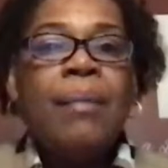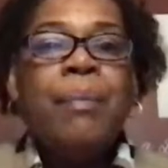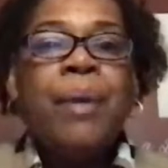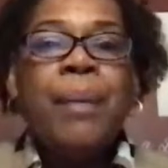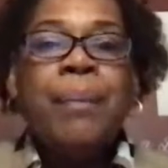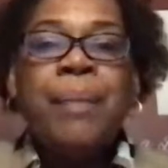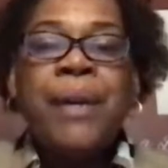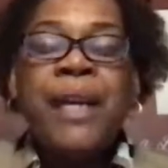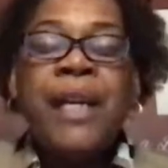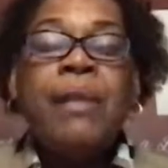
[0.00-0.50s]

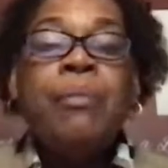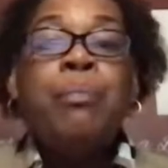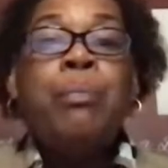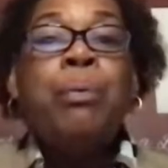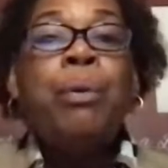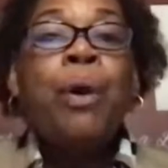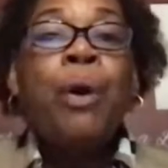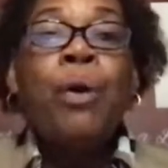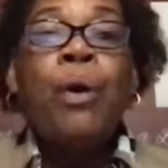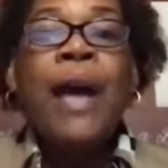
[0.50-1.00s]
but being
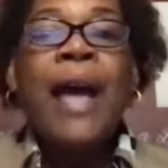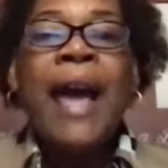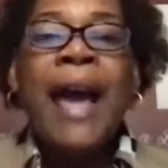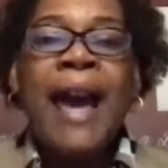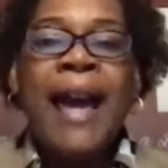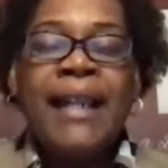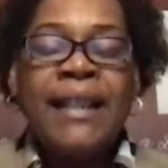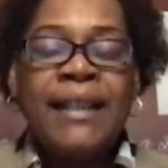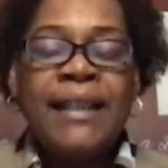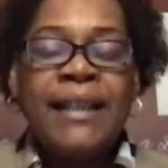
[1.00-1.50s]

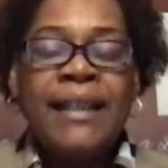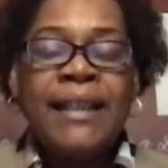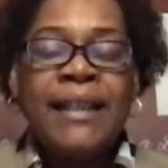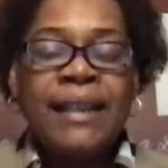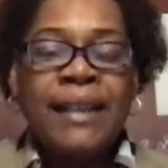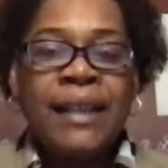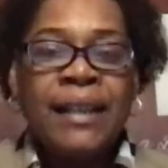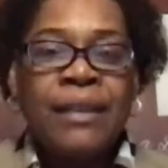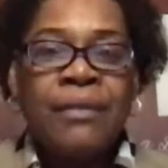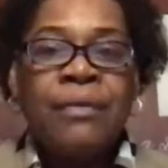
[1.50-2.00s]

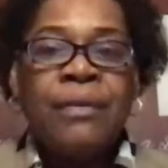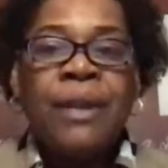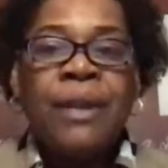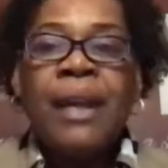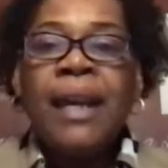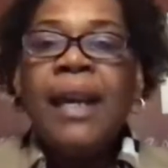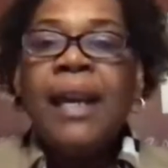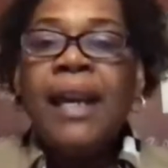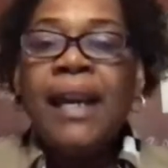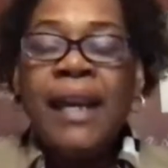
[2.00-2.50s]
proactive
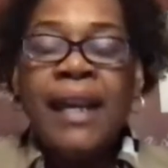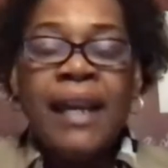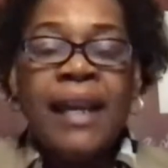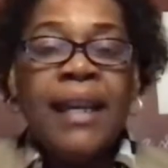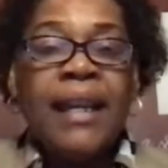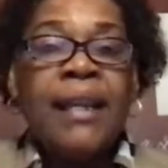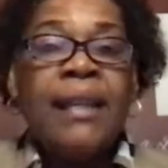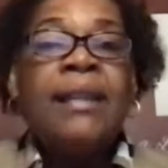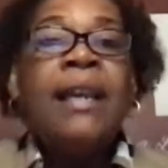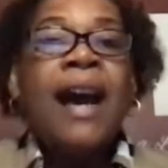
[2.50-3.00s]

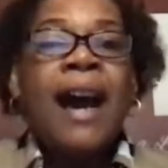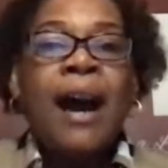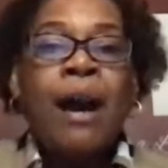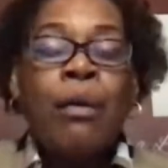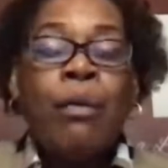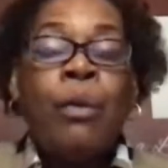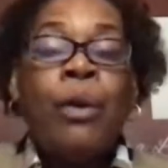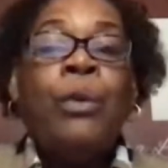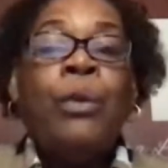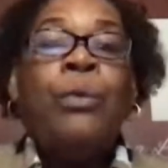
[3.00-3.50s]
in
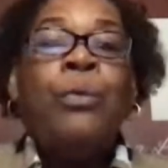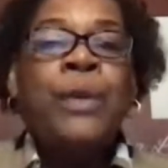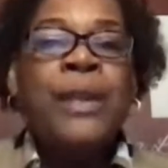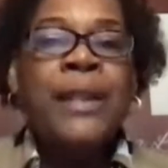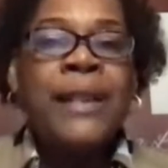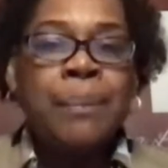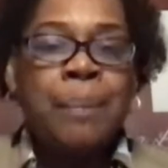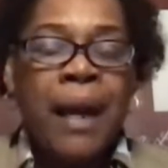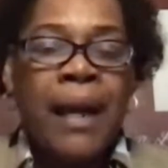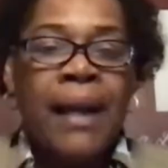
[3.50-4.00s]
our
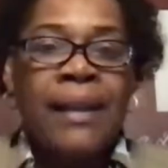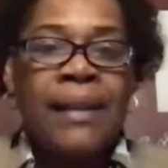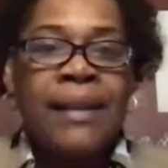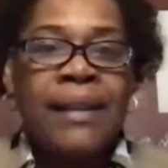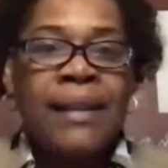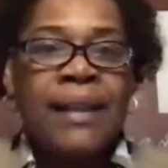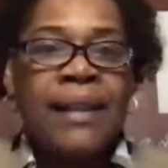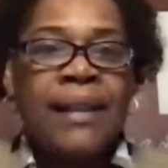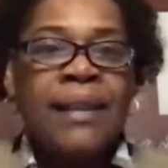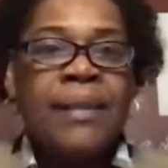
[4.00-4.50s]

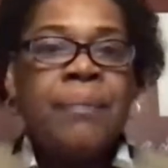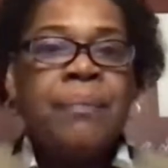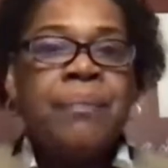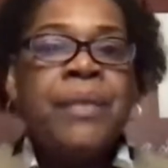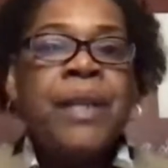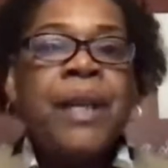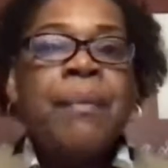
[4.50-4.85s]
responses.